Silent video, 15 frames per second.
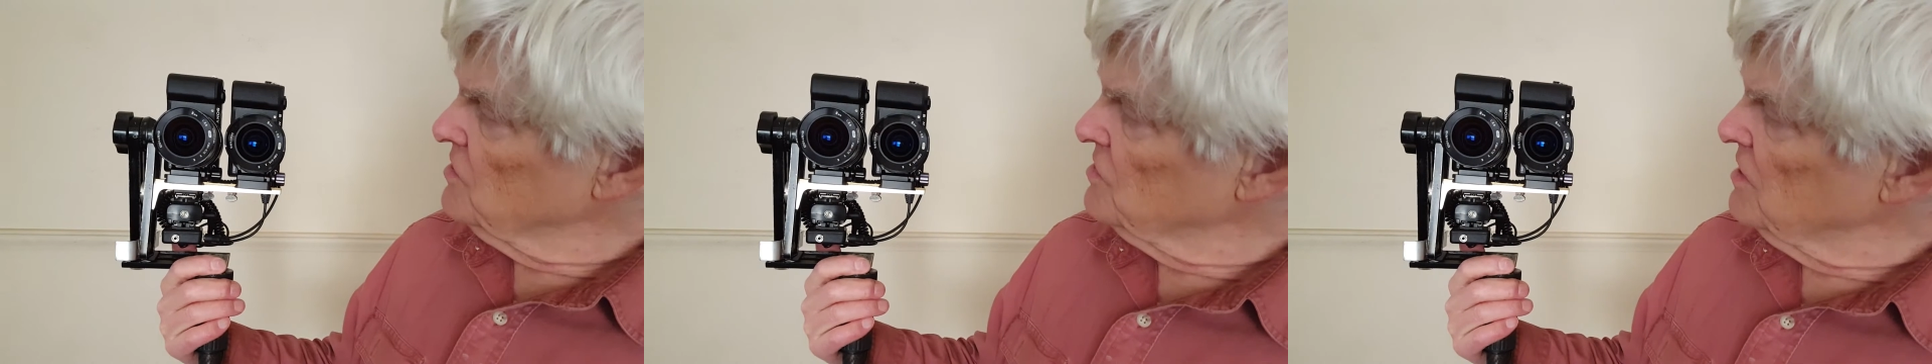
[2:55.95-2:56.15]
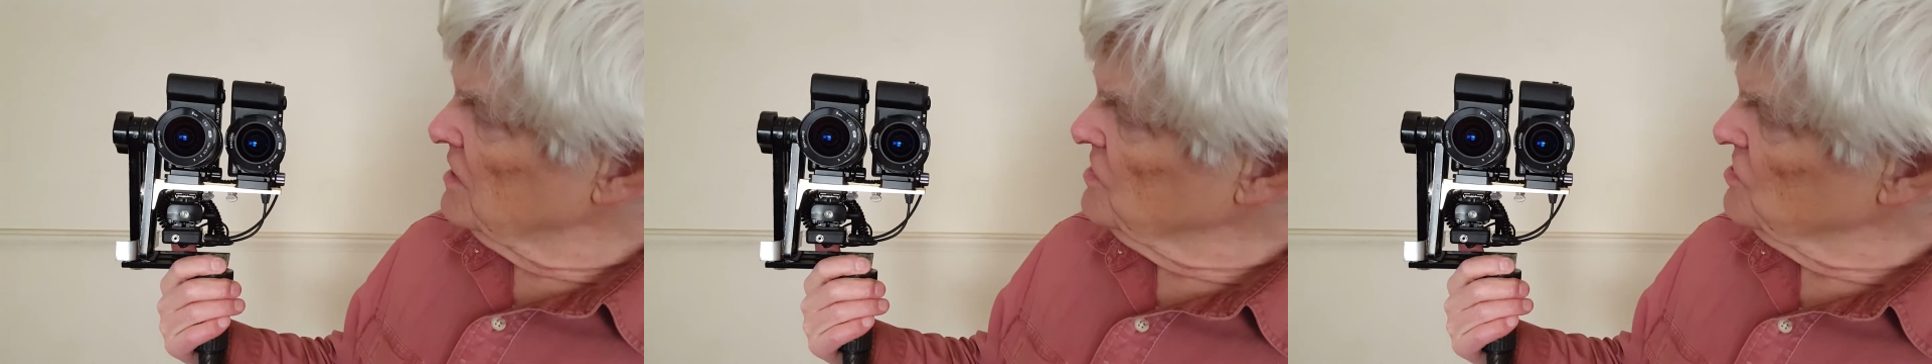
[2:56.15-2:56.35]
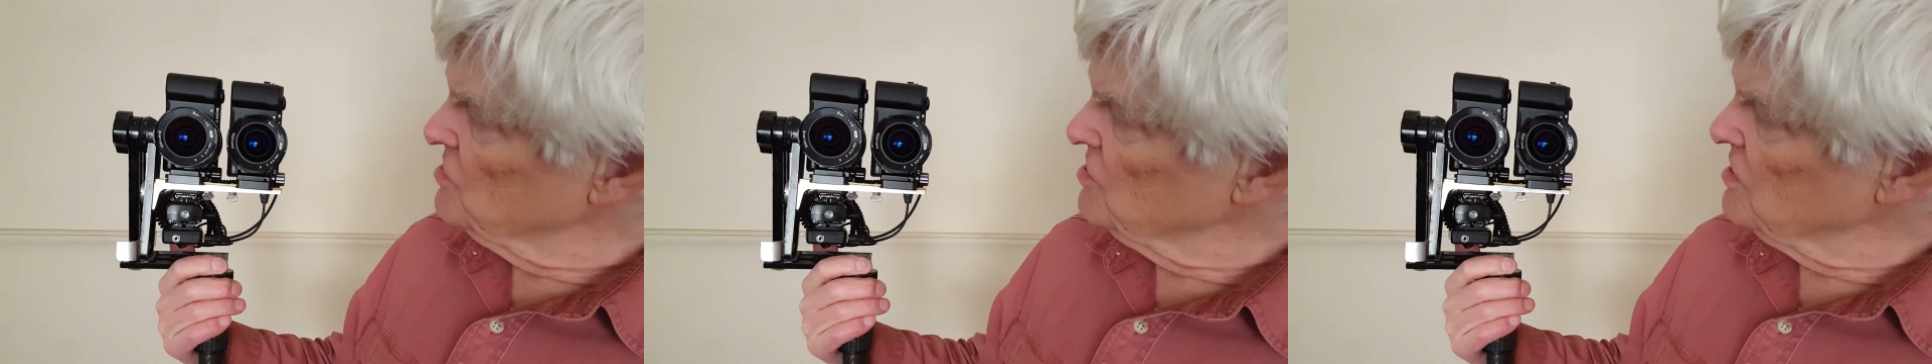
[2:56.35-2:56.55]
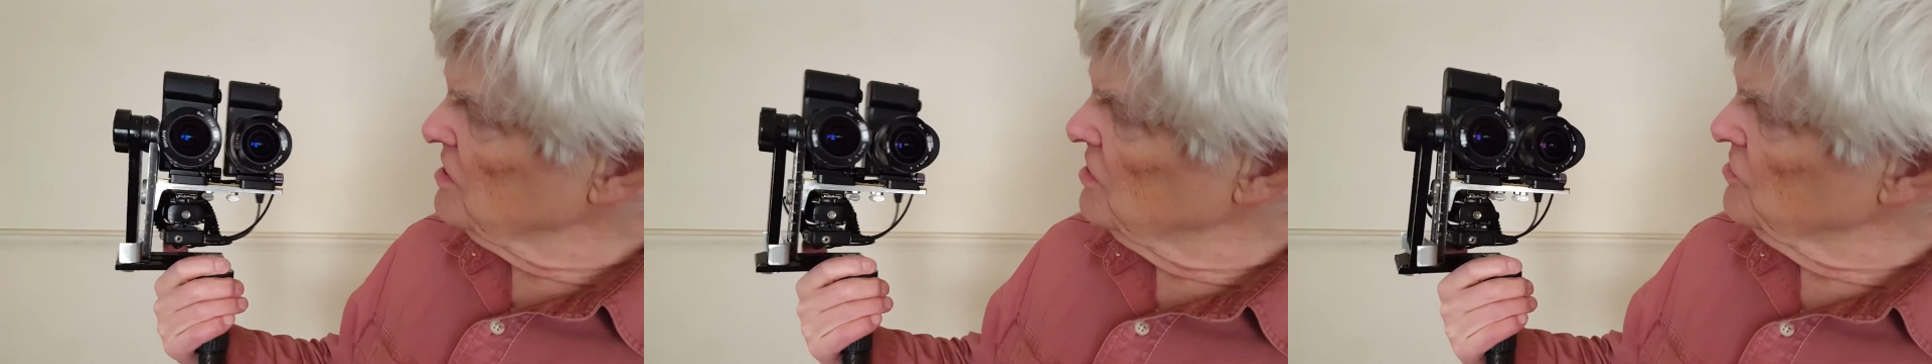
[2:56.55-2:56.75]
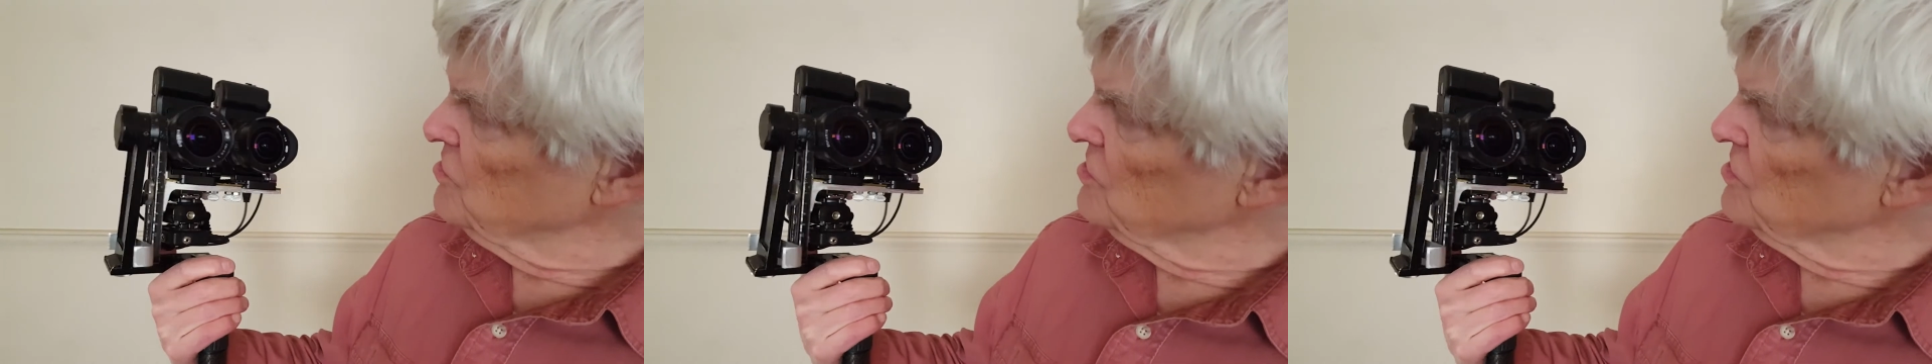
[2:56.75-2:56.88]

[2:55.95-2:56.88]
that's as close